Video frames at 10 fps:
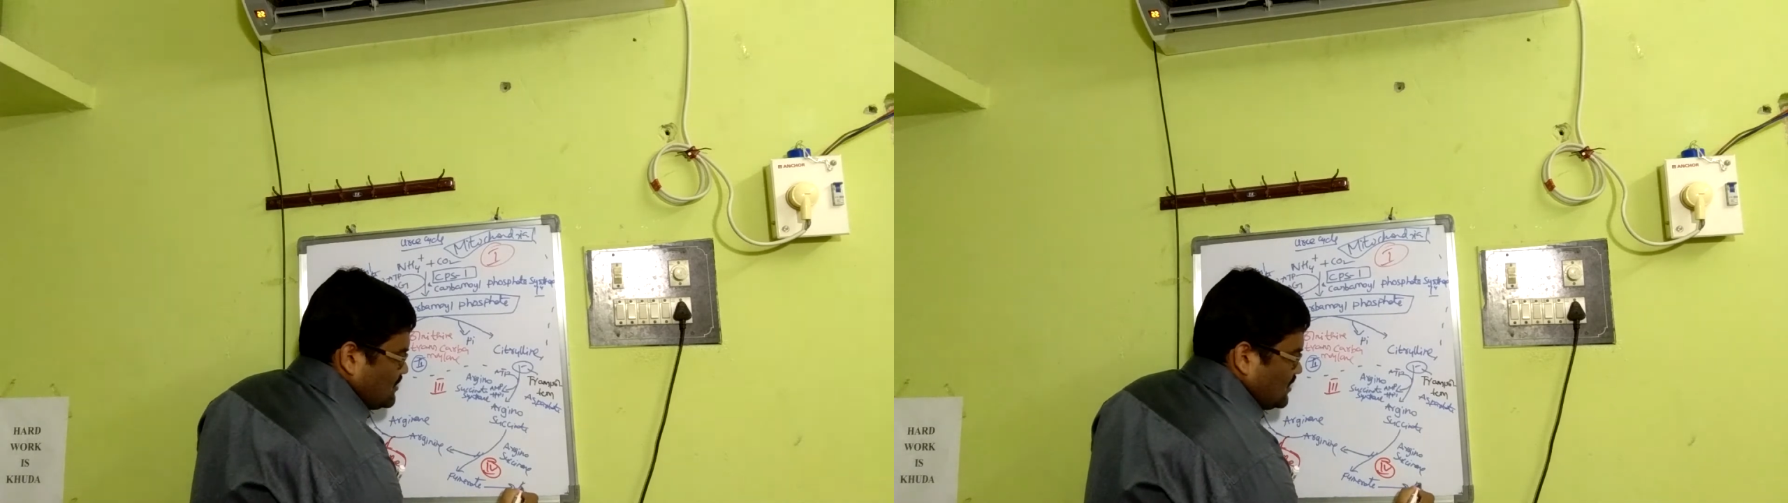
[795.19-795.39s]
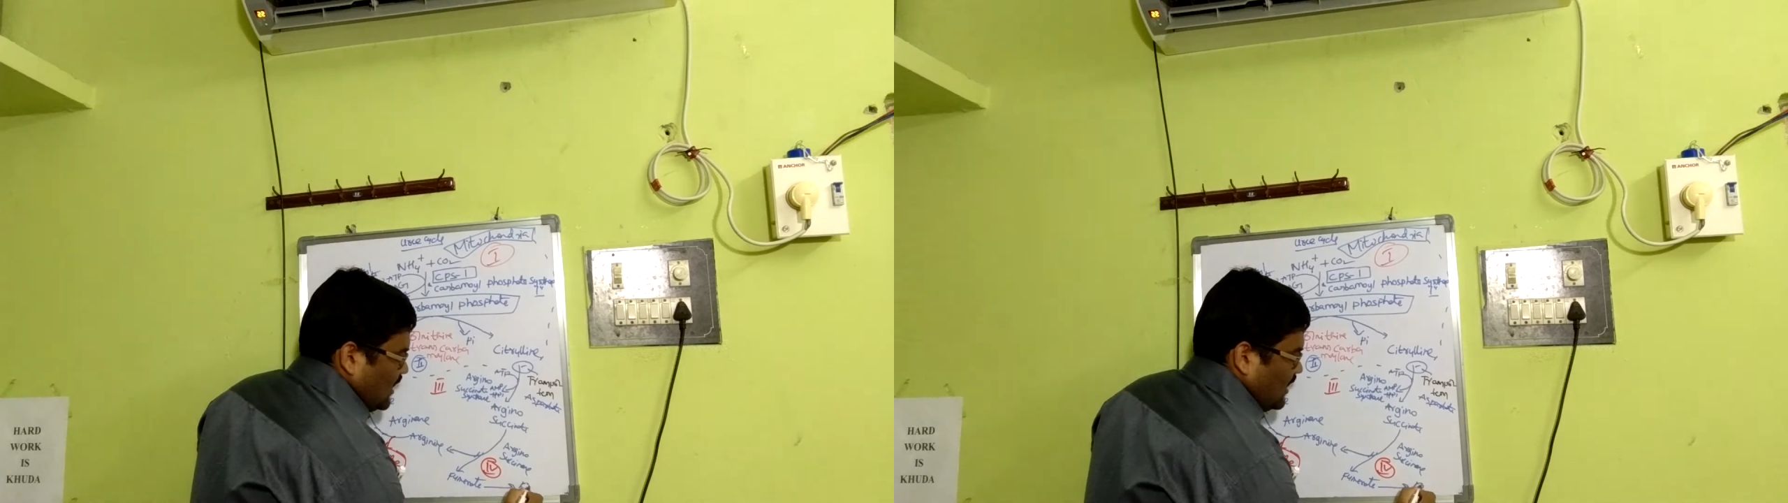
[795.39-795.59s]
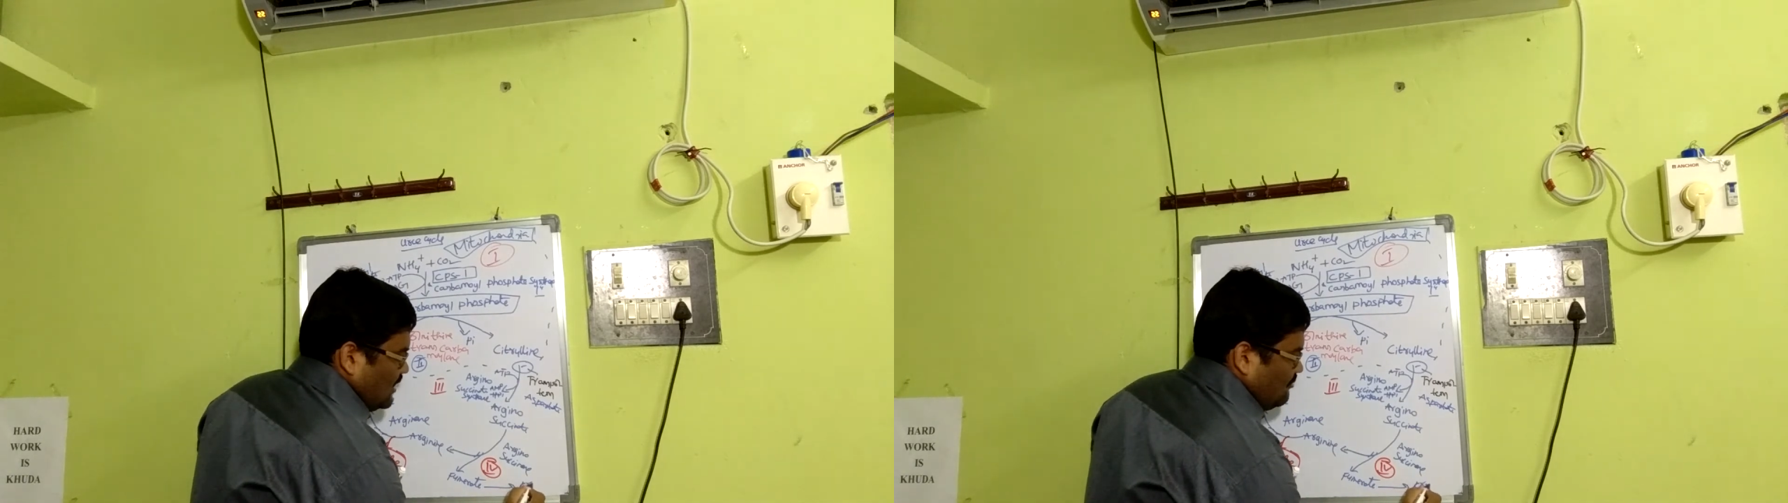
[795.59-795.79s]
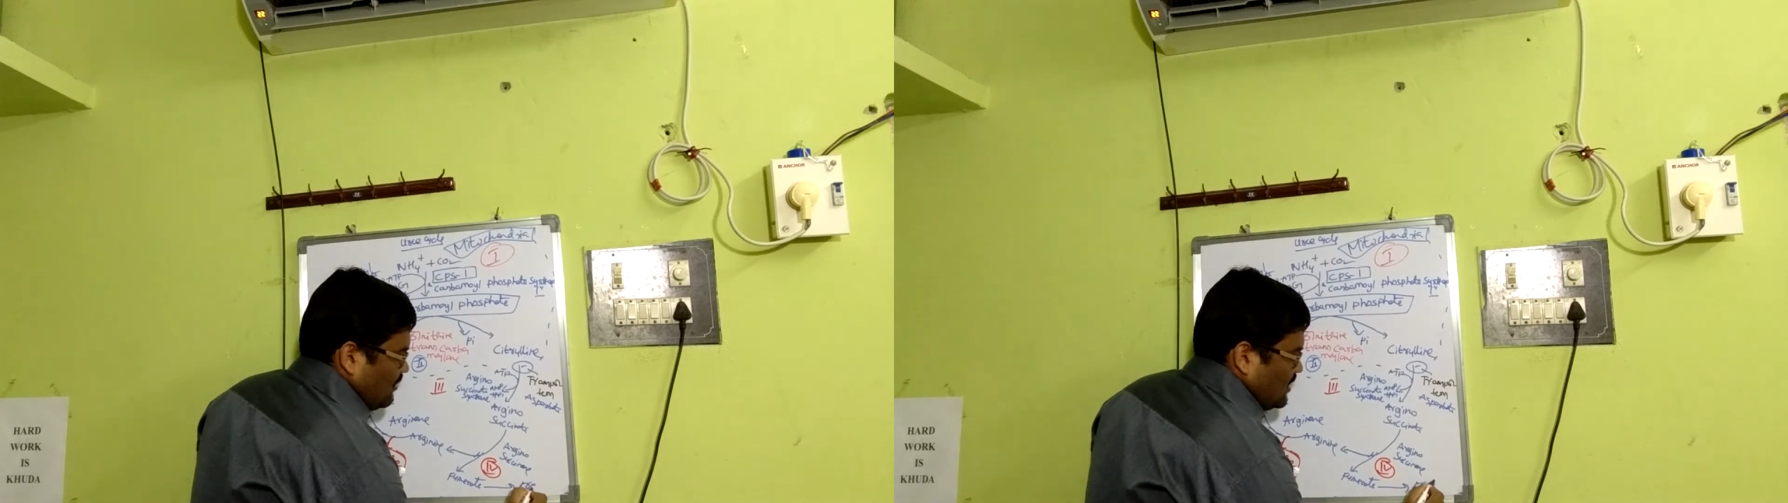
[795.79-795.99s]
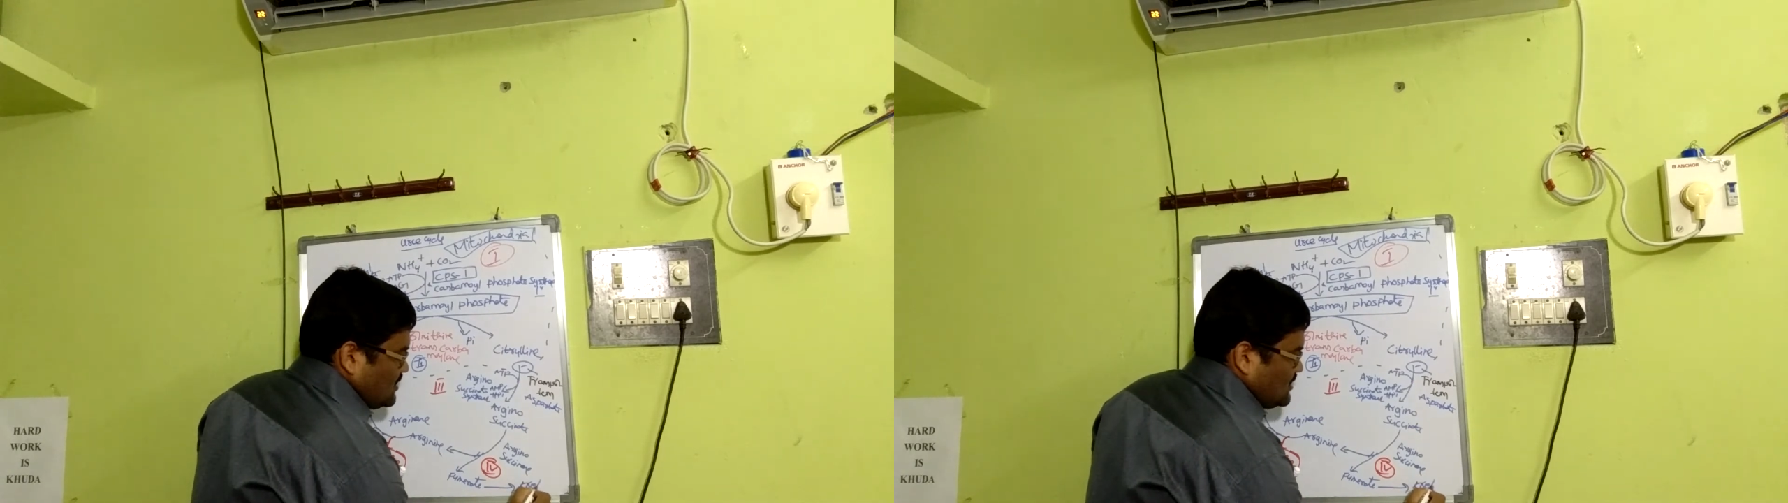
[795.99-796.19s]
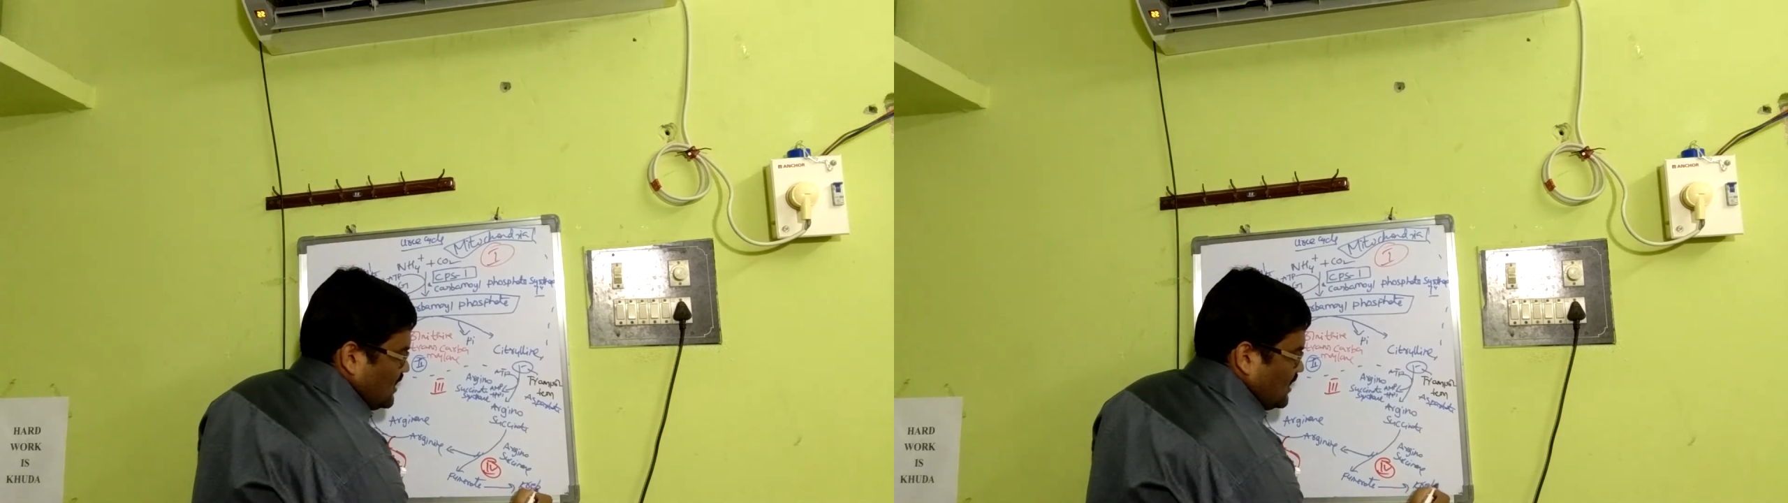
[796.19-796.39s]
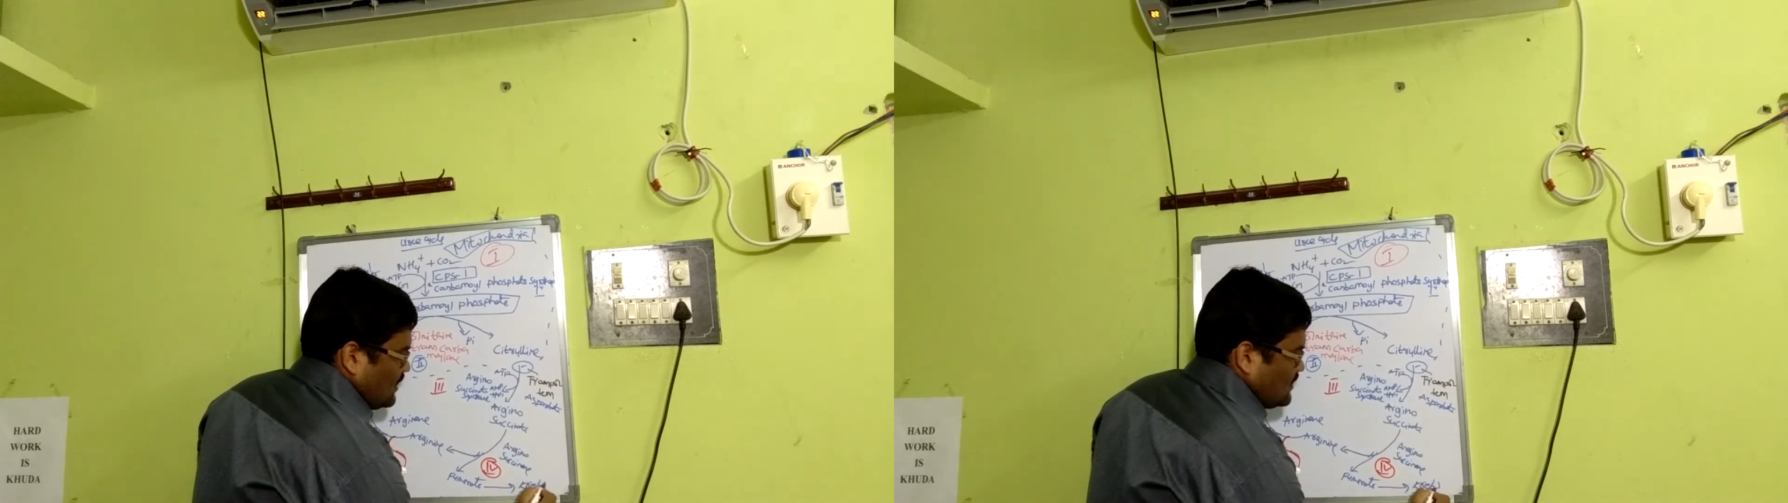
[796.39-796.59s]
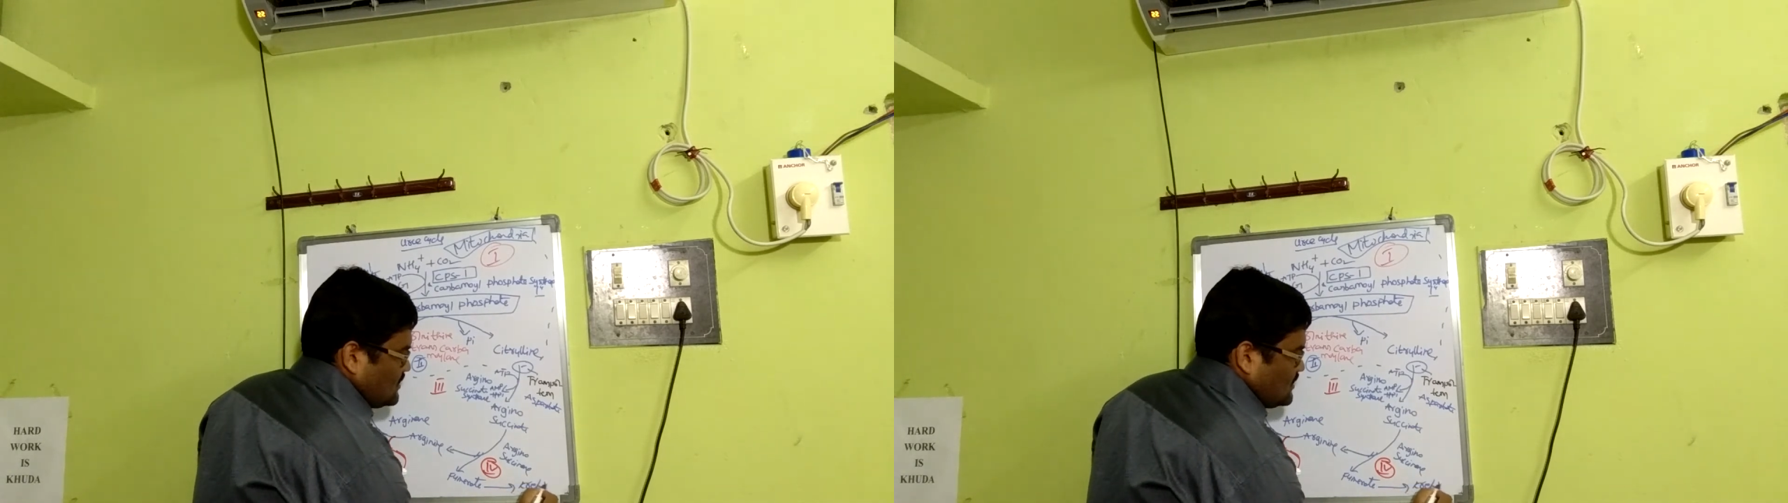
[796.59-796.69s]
cycle, for instance.